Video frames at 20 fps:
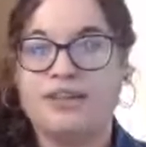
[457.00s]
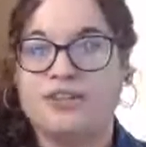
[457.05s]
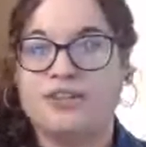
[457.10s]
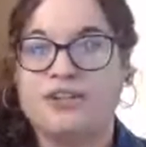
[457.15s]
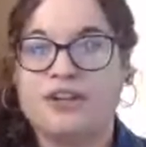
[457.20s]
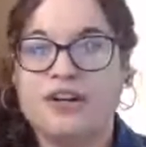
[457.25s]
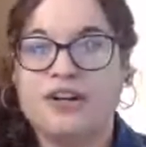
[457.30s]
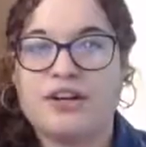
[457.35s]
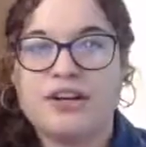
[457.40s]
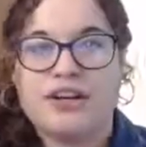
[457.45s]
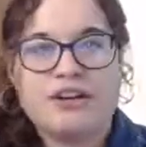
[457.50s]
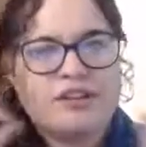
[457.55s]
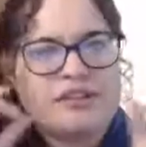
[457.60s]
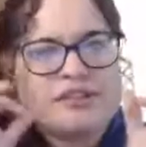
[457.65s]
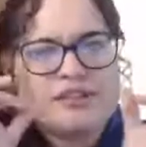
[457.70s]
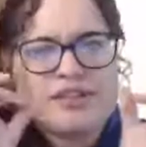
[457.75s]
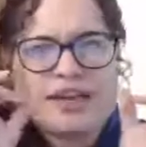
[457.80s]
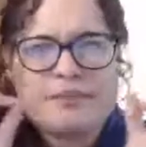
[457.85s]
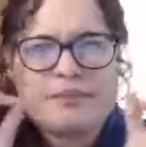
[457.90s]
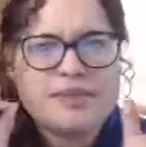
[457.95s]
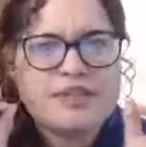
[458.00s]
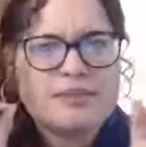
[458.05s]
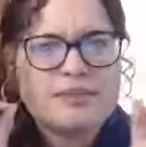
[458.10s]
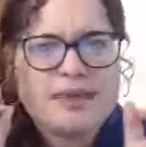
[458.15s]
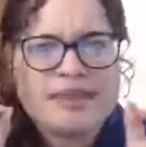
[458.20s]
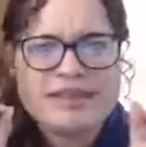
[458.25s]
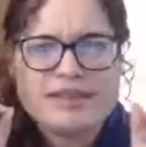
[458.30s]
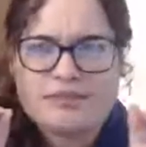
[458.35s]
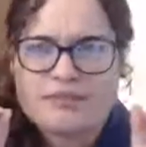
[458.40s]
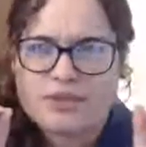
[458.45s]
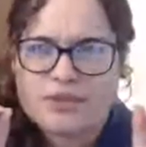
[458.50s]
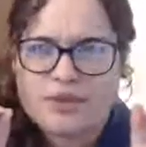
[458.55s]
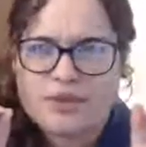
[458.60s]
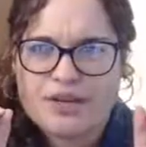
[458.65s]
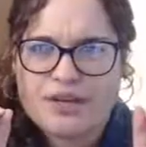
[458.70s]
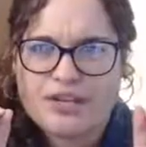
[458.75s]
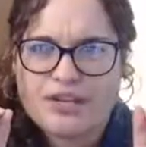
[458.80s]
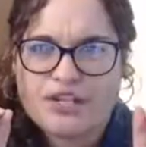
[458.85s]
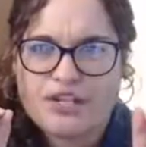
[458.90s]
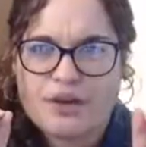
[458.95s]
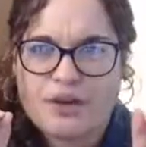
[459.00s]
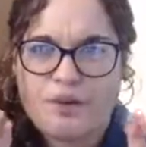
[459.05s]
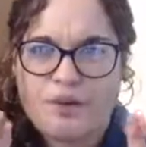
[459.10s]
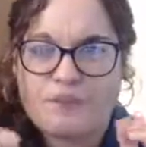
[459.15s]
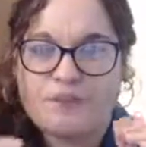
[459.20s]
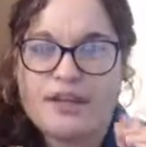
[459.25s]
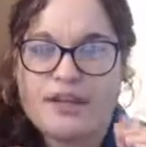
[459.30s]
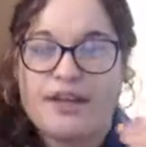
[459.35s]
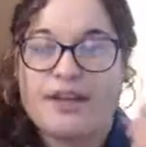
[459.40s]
you hear that there's not much space in between each note?